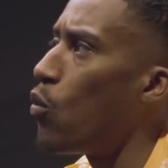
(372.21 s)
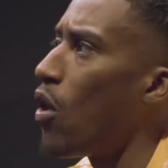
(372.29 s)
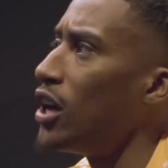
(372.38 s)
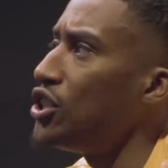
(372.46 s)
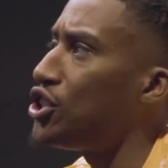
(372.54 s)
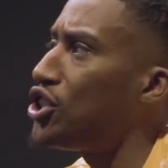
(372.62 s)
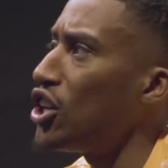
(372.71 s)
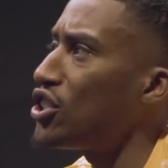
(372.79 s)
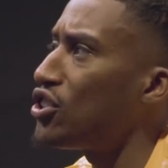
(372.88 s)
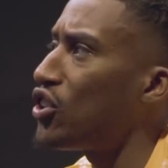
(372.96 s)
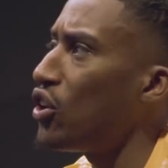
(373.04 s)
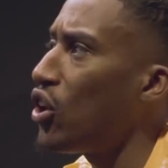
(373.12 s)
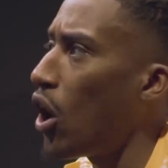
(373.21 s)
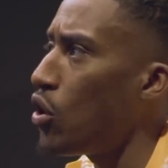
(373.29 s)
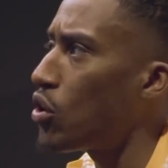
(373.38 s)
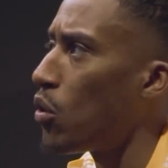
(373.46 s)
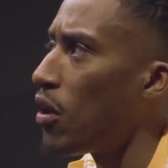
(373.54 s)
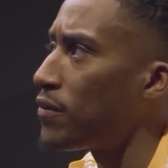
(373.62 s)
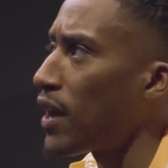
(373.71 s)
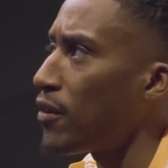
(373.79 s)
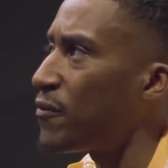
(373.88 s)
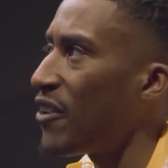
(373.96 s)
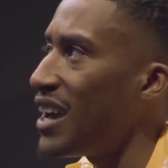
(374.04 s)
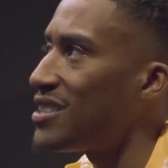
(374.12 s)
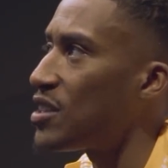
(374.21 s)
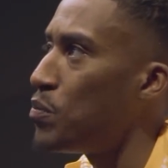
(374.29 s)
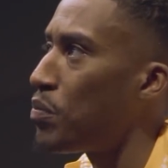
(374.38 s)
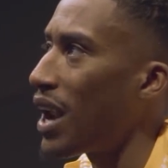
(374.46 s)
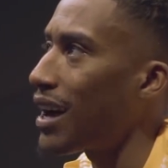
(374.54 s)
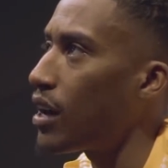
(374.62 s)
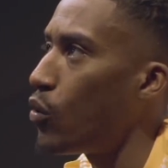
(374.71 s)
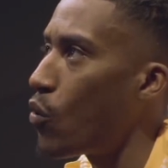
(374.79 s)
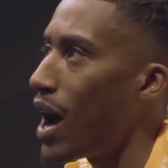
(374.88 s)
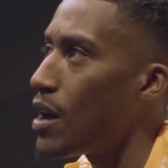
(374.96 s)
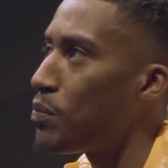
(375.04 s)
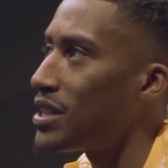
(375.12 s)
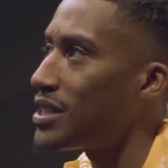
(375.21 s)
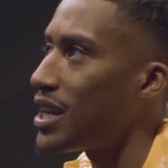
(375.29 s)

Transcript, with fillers: I want just the logo of that face in black and white,